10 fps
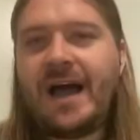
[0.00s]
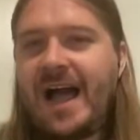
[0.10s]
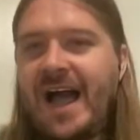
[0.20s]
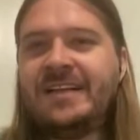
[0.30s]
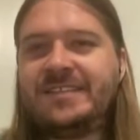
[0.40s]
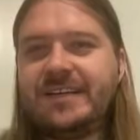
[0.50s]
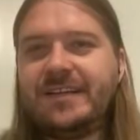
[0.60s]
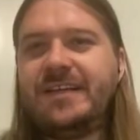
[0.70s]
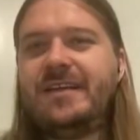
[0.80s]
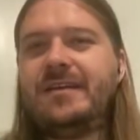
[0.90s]

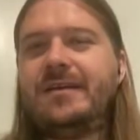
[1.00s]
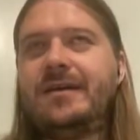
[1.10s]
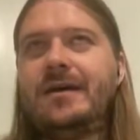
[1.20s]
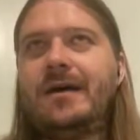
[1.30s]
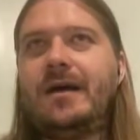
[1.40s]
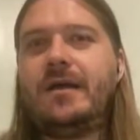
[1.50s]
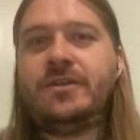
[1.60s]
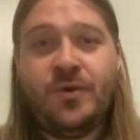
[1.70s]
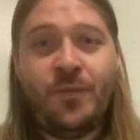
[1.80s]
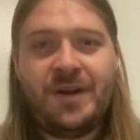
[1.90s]
Ideally,
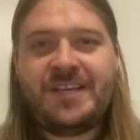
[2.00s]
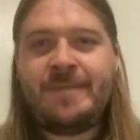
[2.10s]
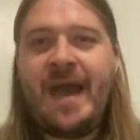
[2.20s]
you want to keep